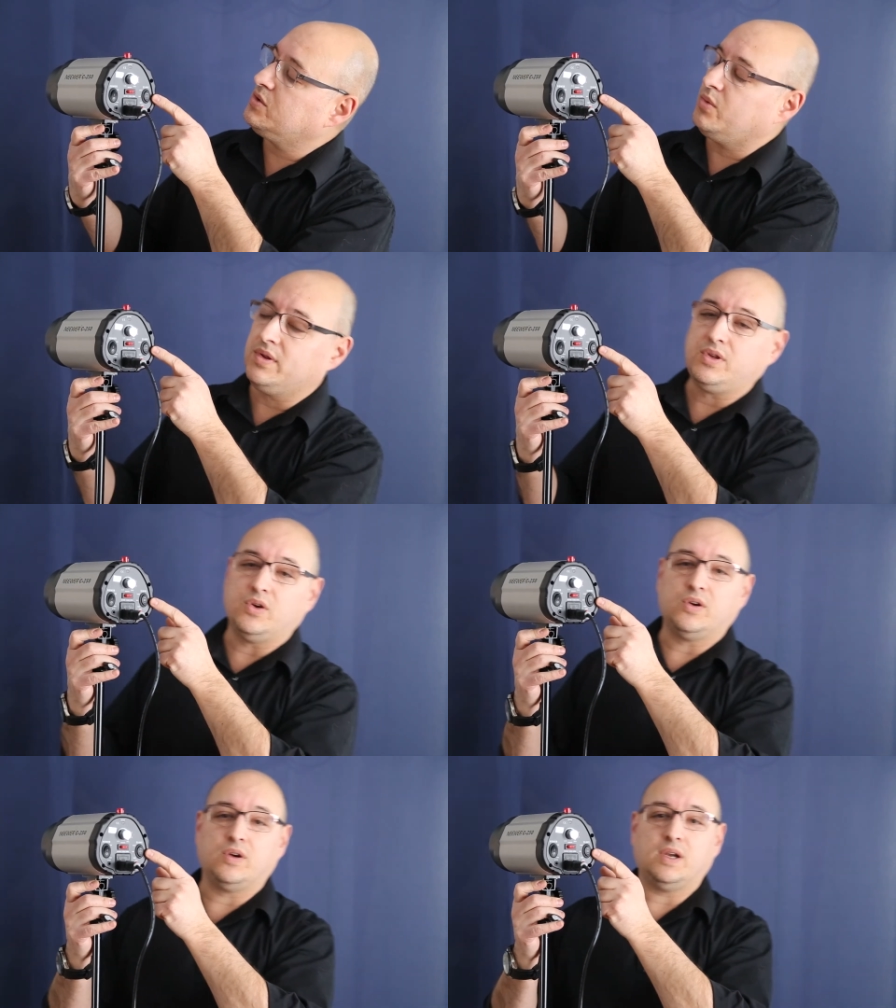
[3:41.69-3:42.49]
with
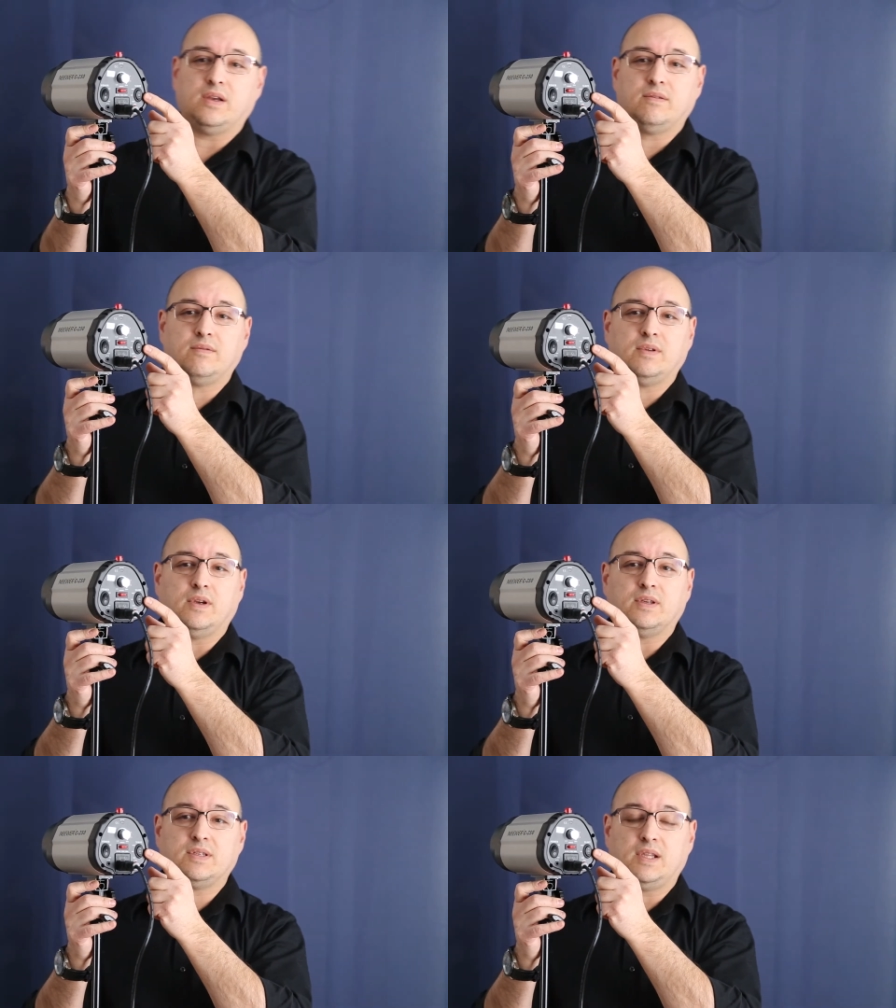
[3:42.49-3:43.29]
your
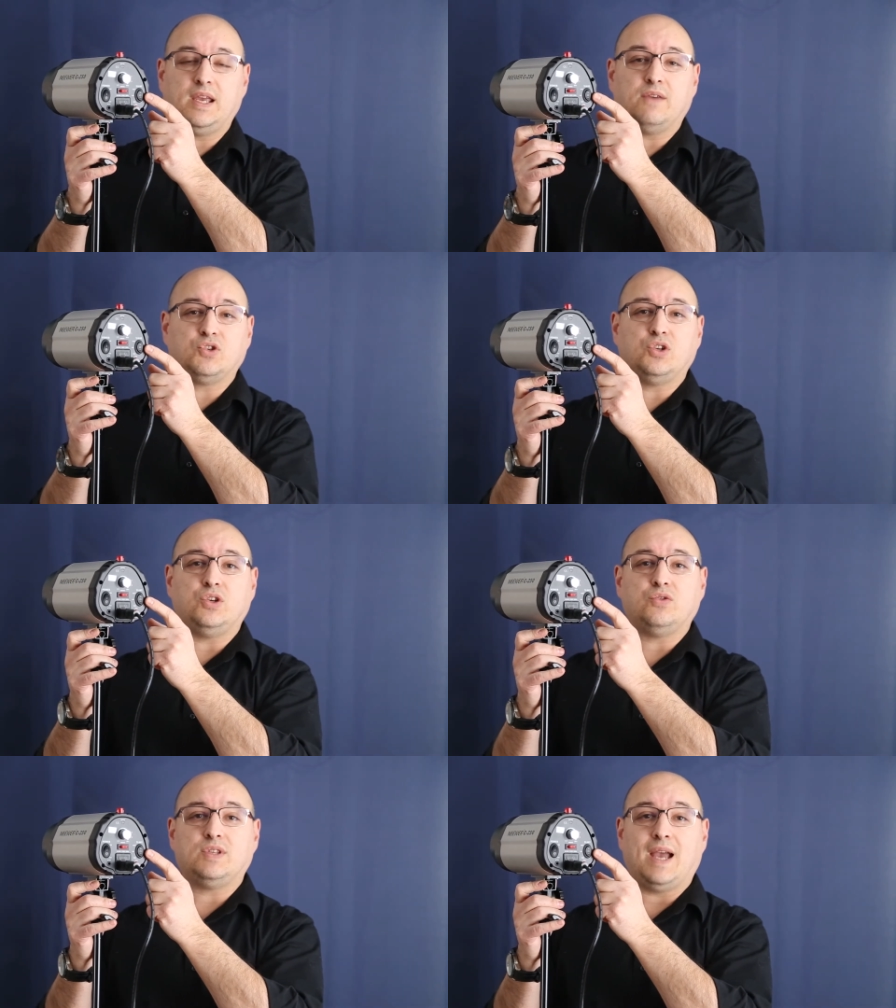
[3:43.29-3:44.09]
slave should you
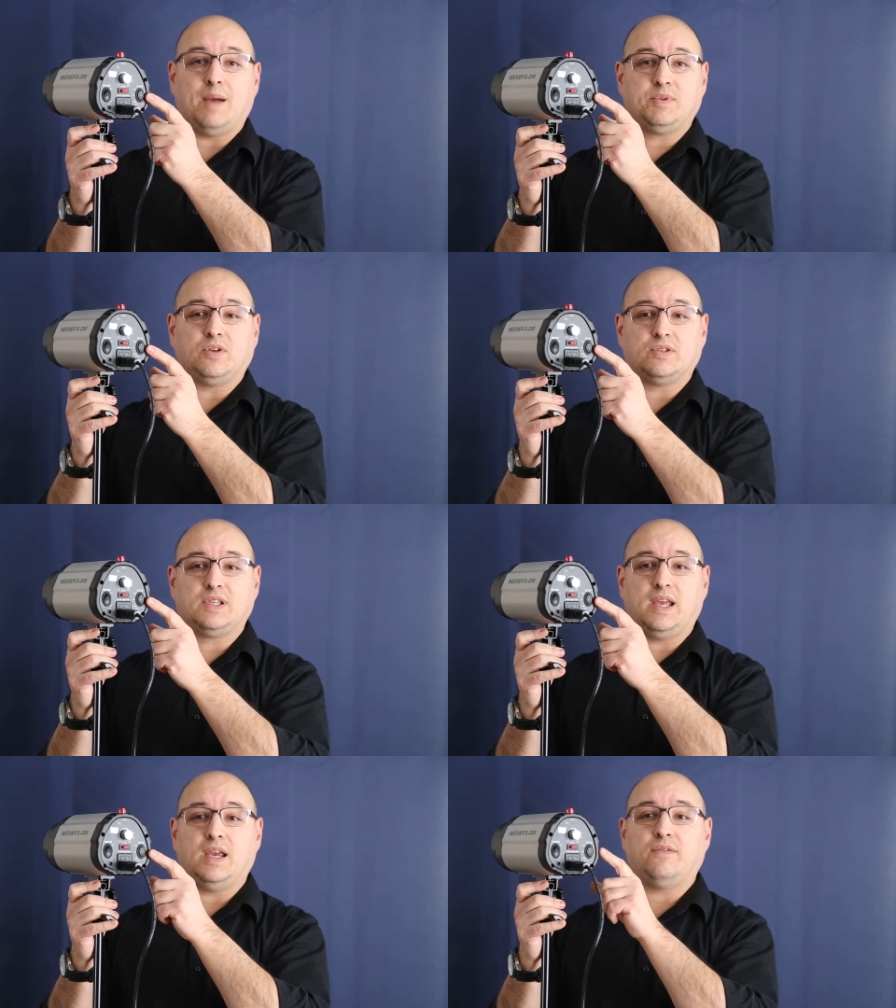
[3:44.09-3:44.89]
use the optical
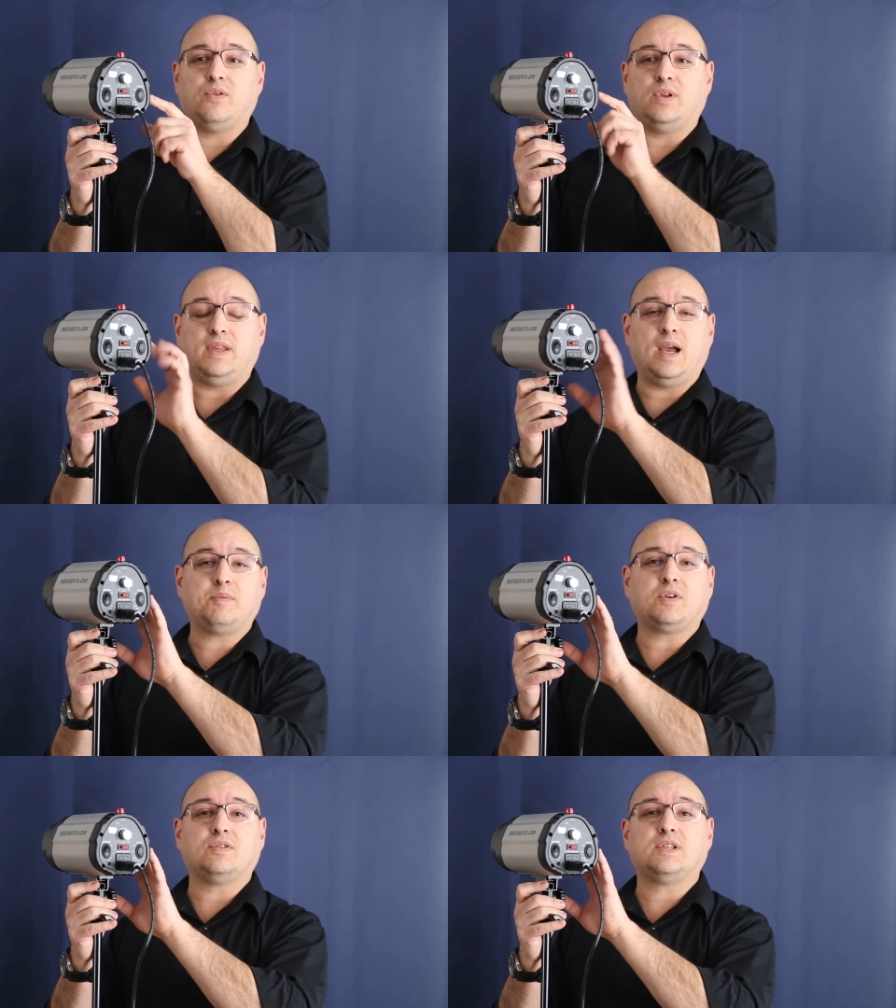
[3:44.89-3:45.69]
slave. And the
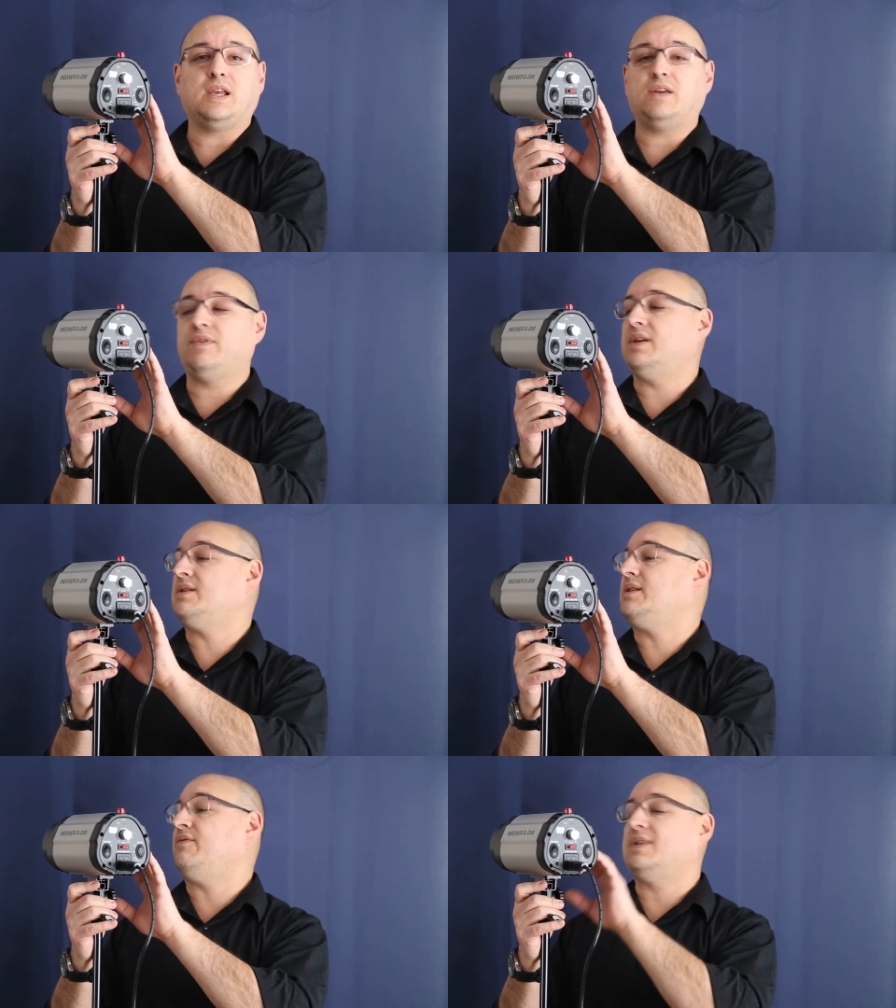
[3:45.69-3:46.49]
optical slave
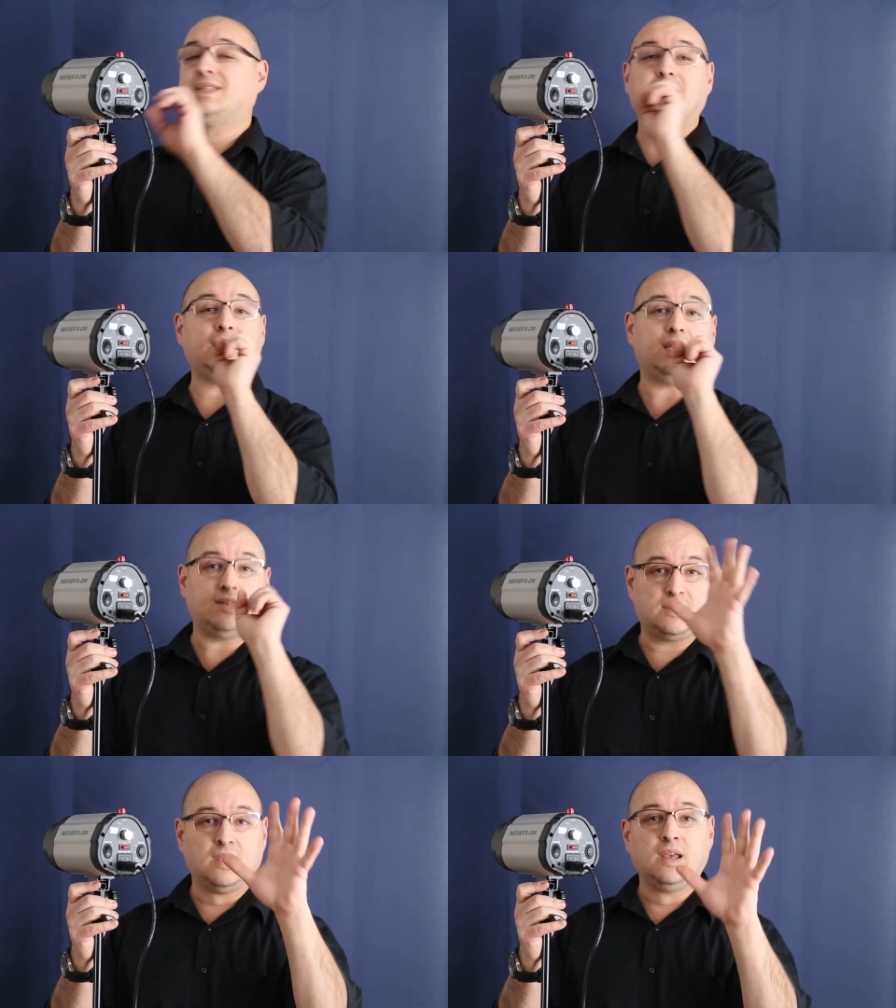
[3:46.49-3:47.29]
is if it
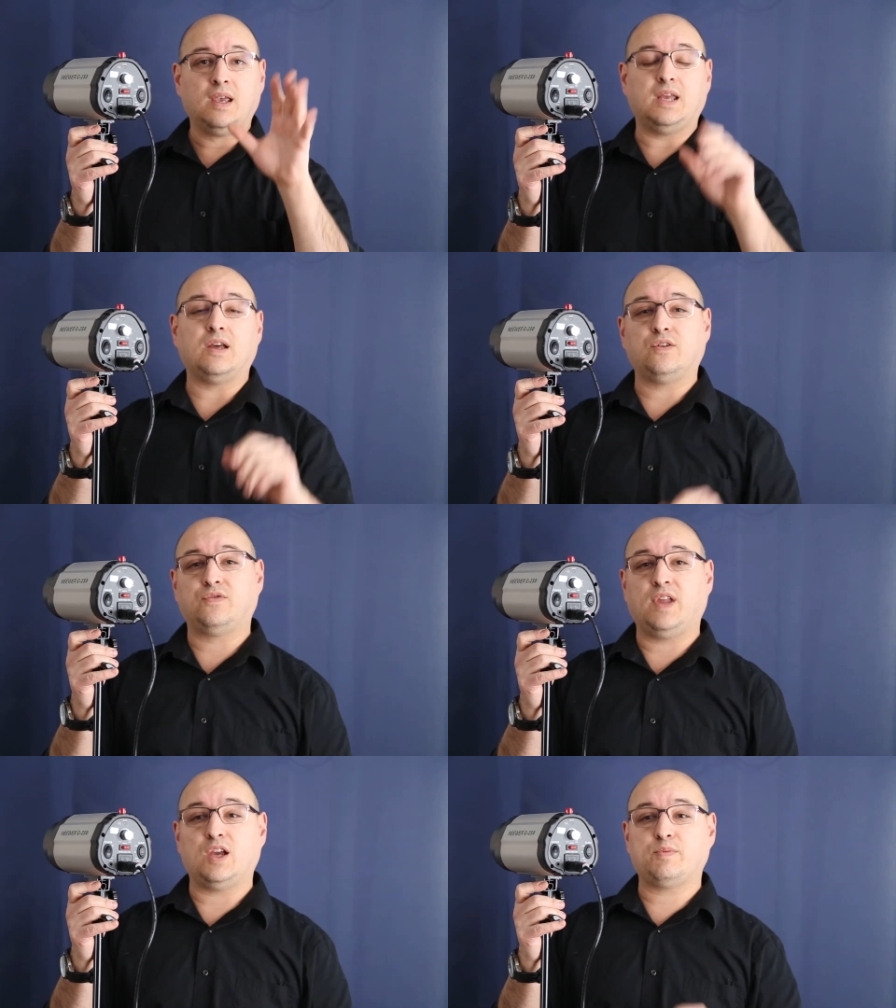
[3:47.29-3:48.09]
sees another
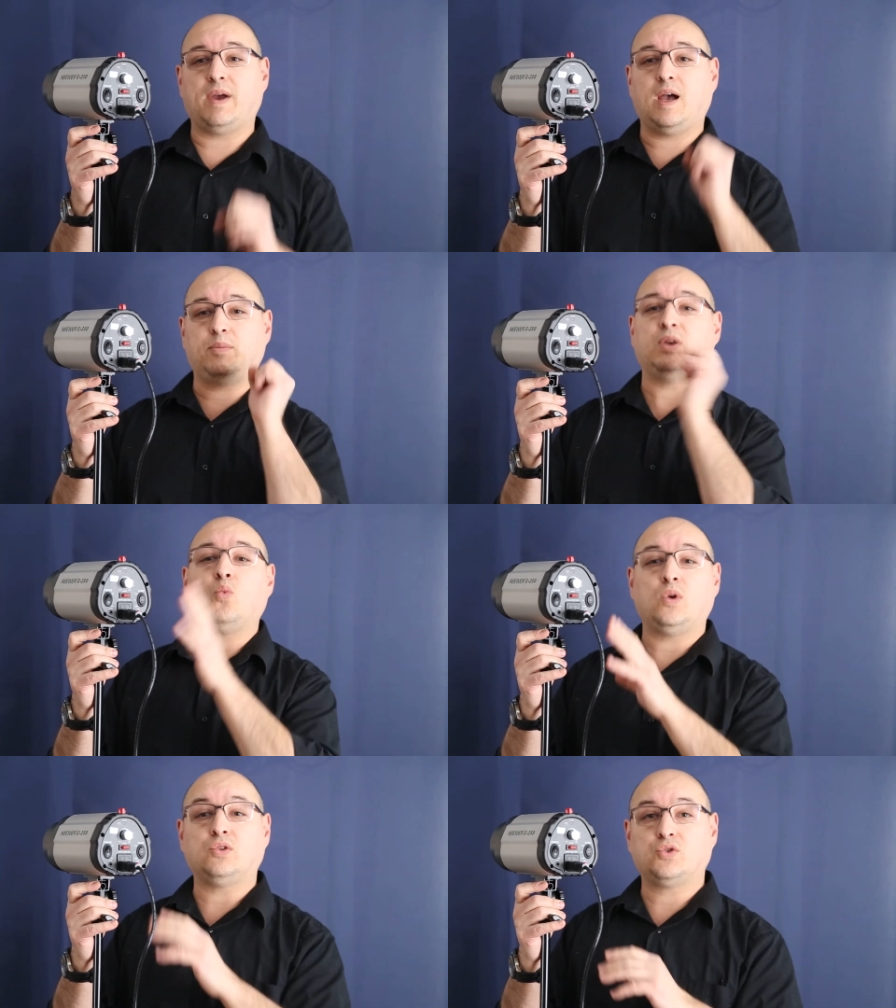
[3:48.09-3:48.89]
flash pop, it
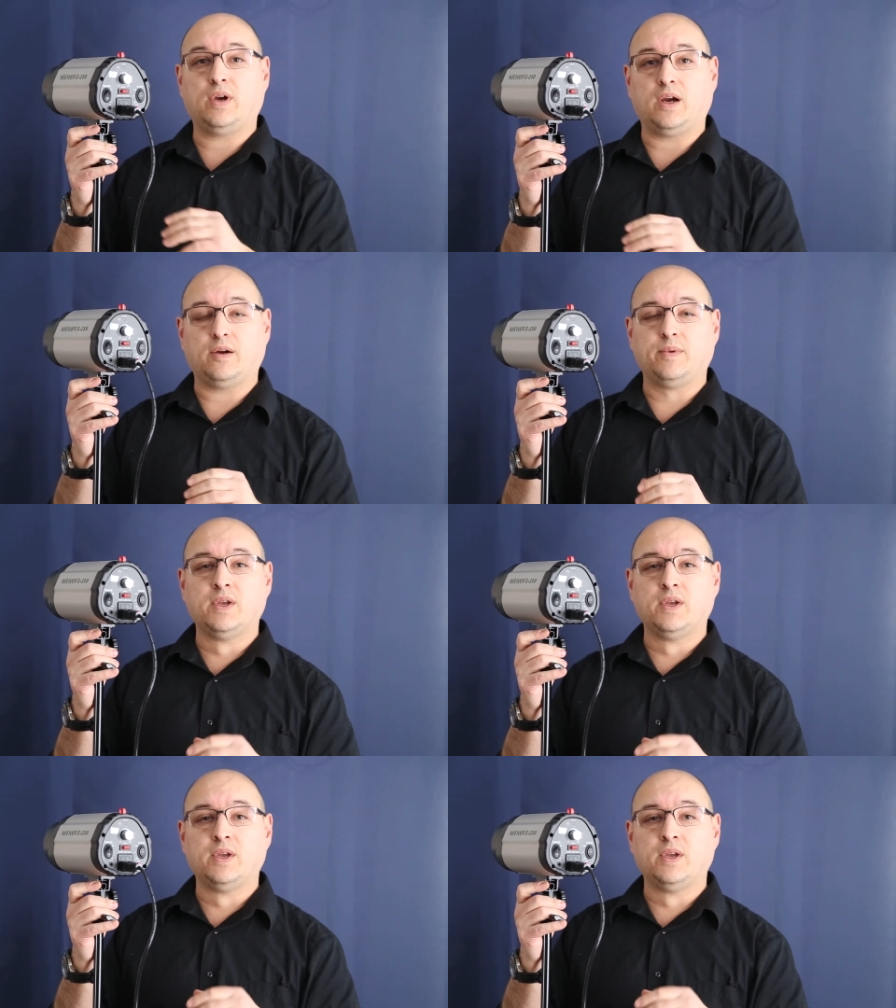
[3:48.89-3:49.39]
will trigger.